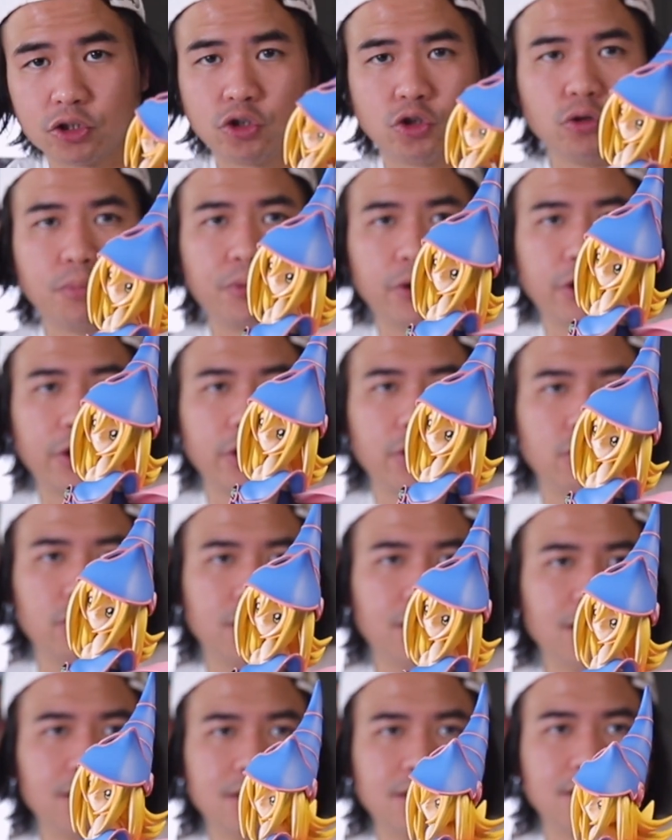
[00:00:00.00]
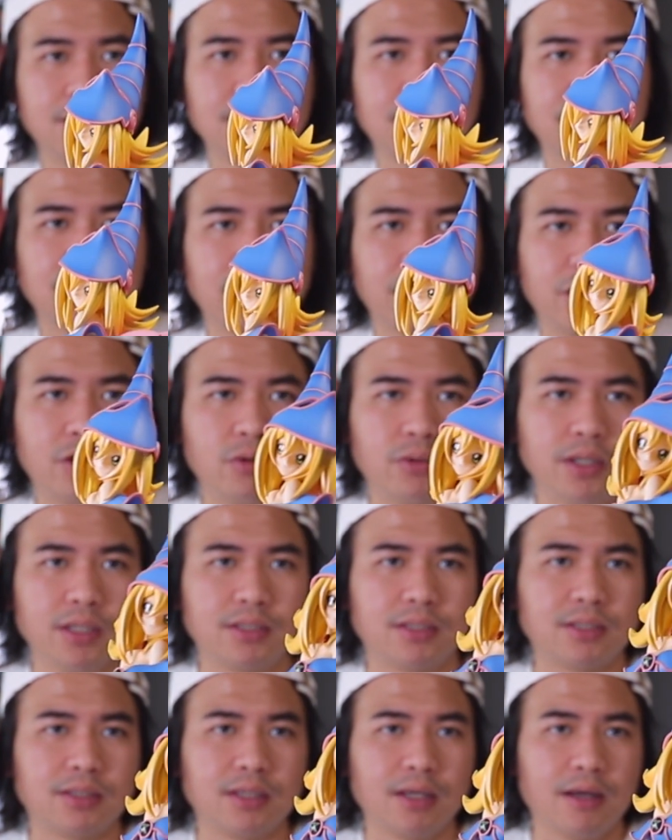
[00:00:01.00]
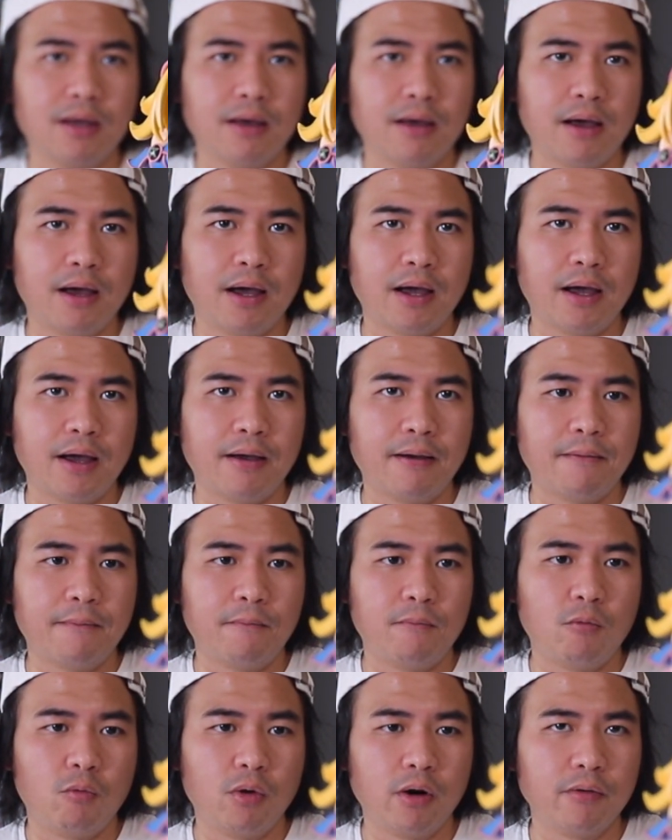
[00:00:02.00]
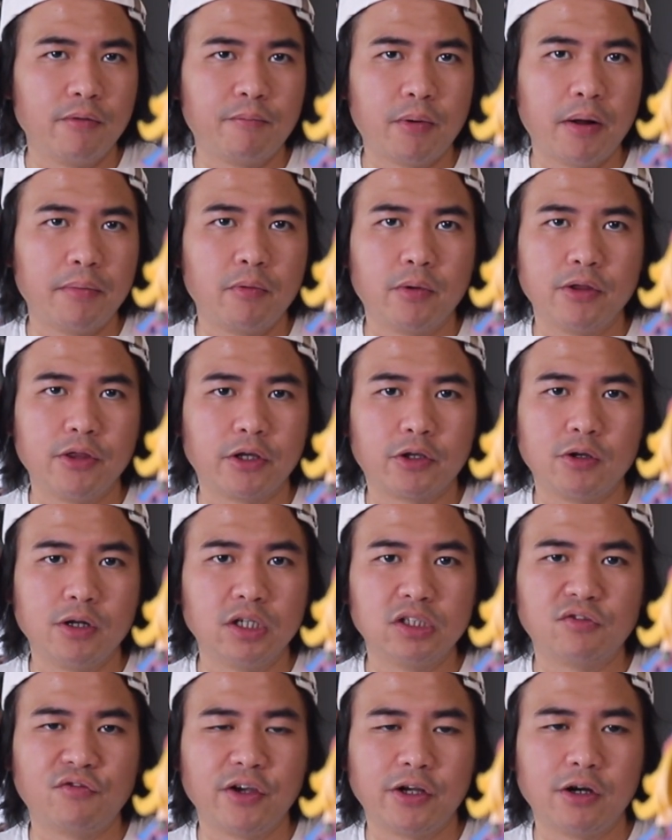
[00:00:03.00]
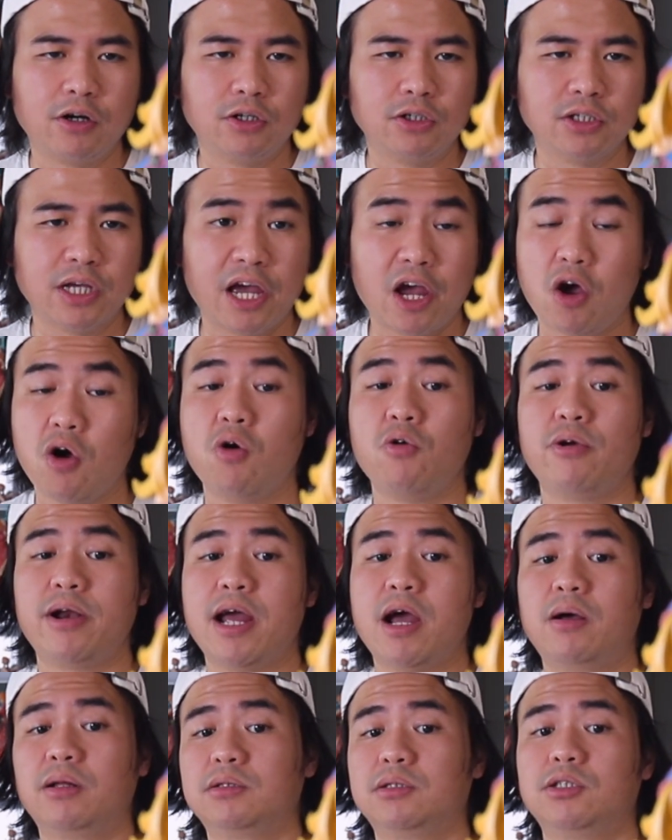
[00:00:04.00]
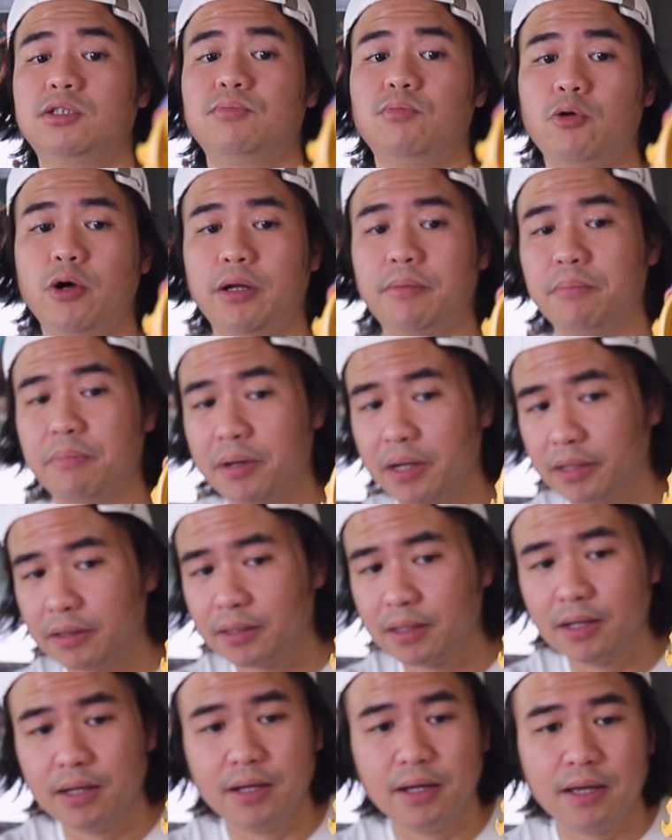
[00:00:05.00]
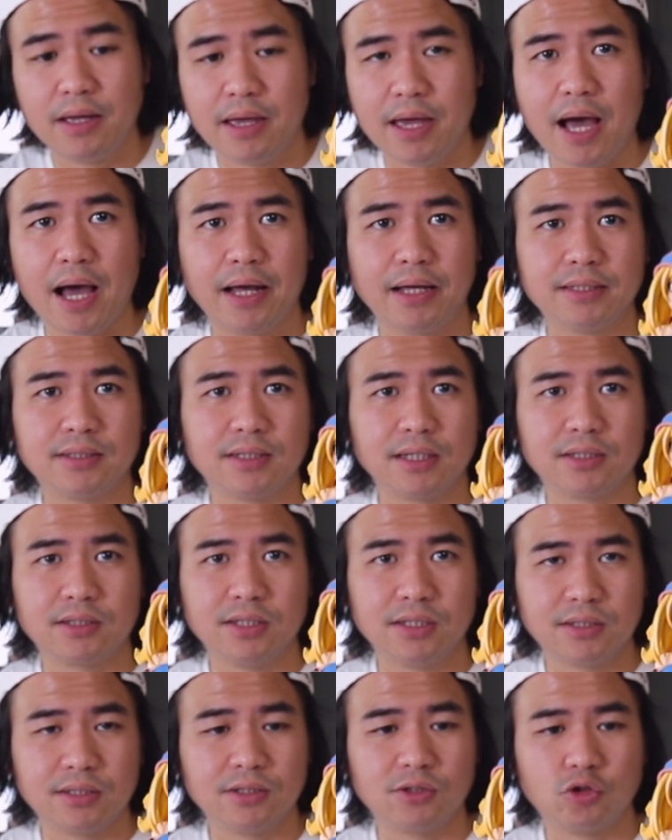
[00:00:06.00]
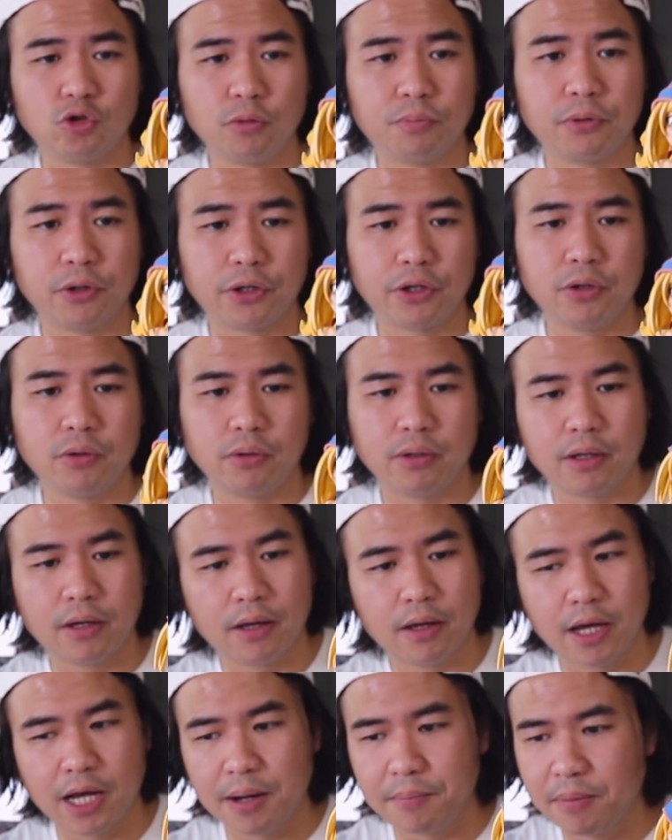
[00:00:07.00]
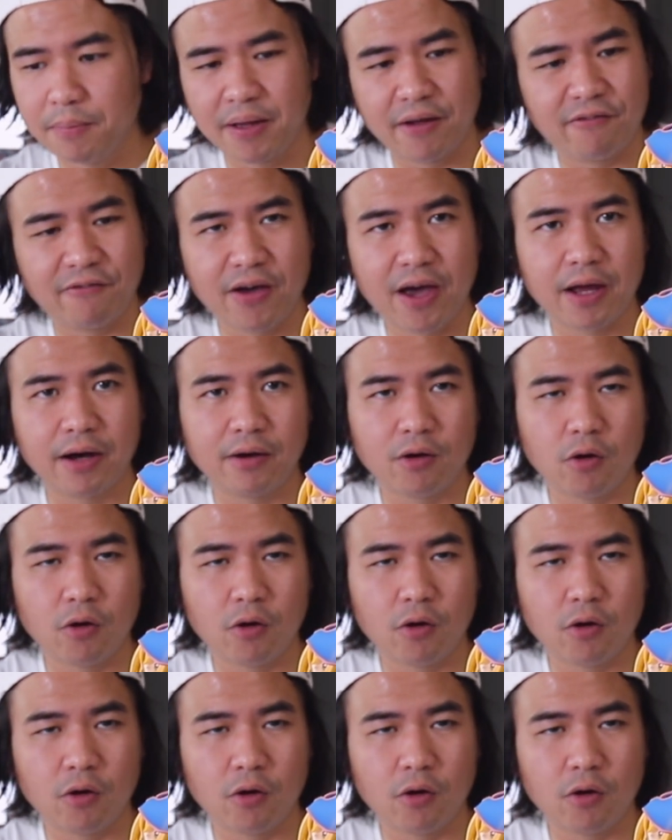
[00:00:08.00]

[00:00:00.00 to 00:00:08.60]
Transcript: super cute. This is like the cutest, probably one of the cutest figures I own now at this point. But yeah, it's like, this is super cute, and I'm a big fan